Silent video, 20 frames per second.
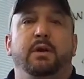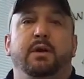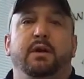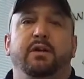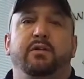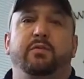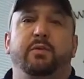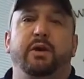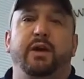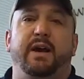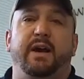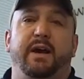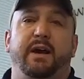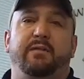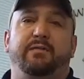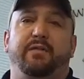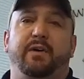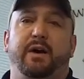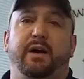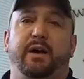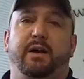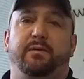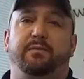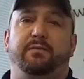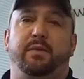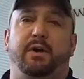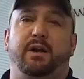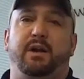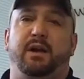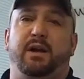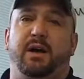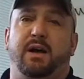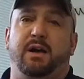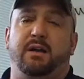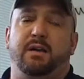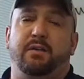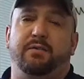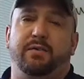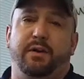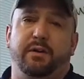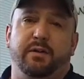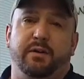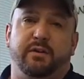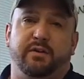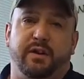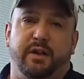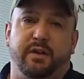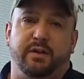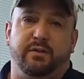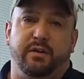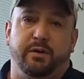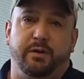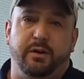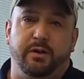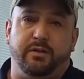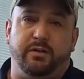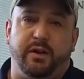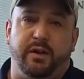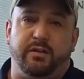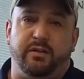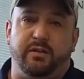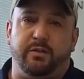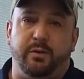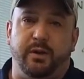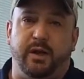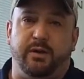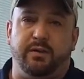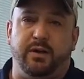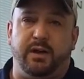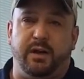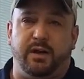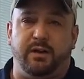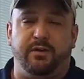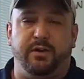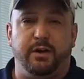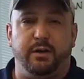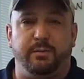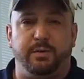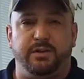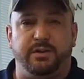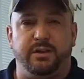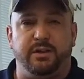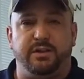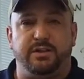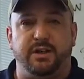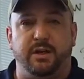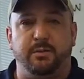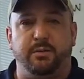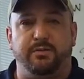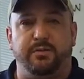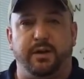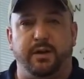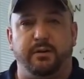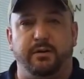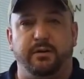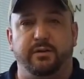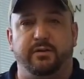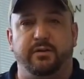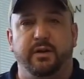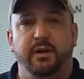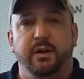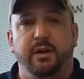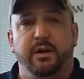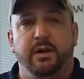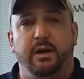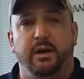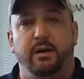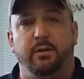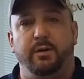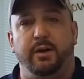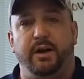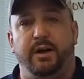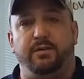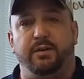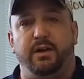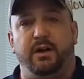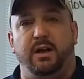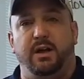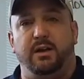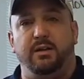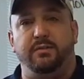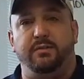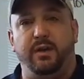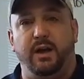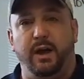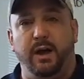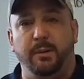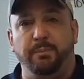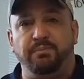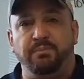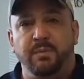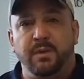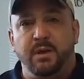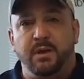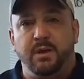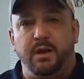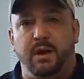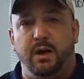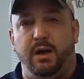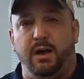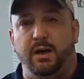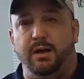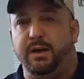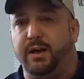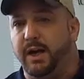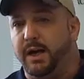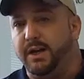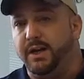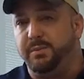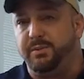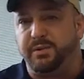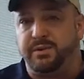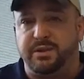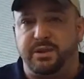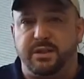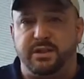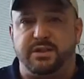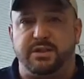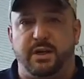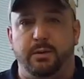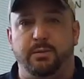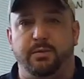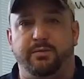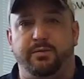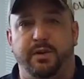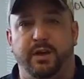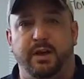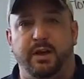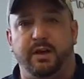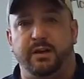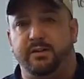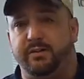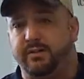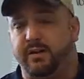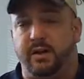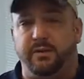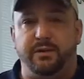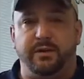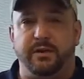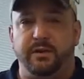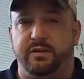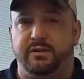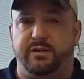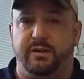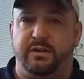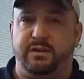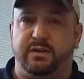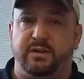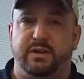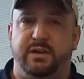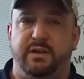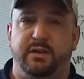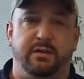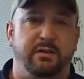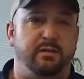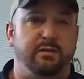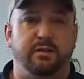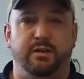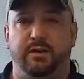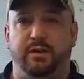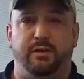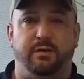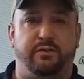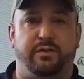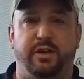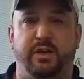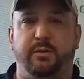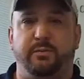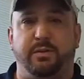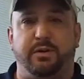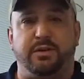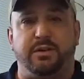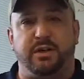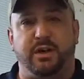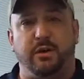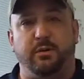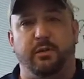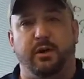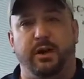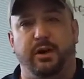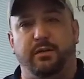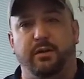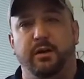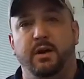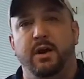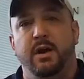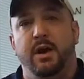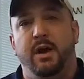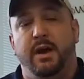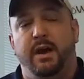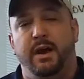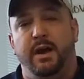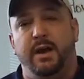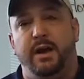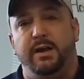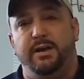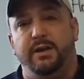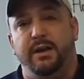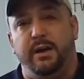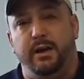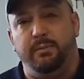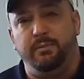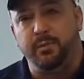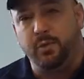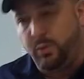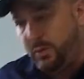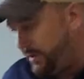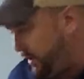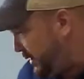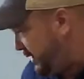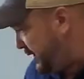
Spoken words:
is we have a lot of, here in San Antonio, Texas, we have a lot of 100% disabled veterans. We have a lot of 90% disabled vets, 70, 60, 10%, whatever. And what the